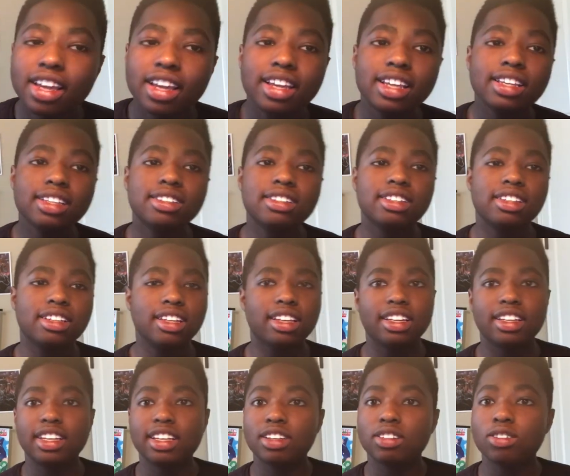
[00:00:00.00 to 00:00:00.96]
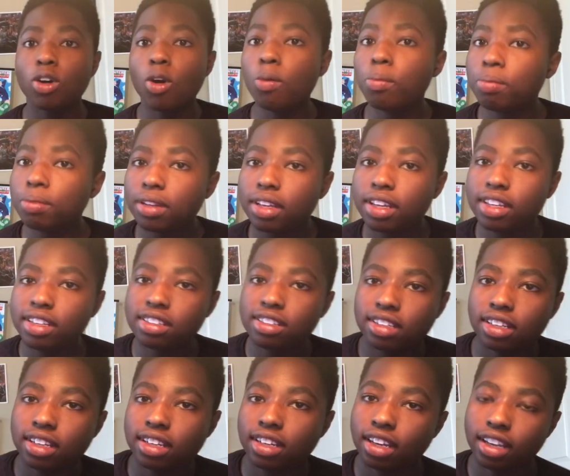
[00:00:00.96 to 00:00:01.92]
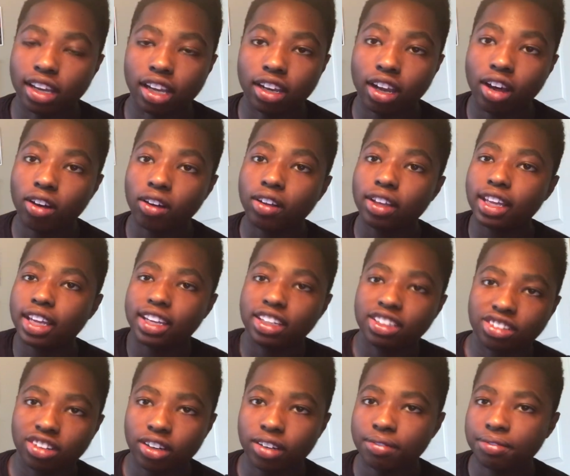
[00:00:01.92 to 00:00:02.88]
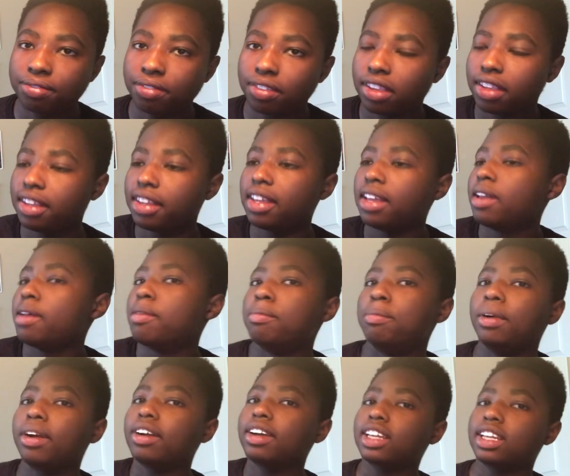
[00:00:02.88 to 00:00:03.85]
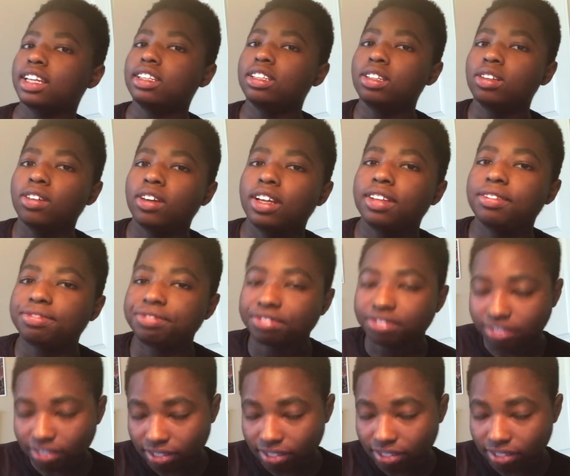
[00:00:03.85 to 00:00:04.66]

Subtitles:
He's not only injured, barely can do it,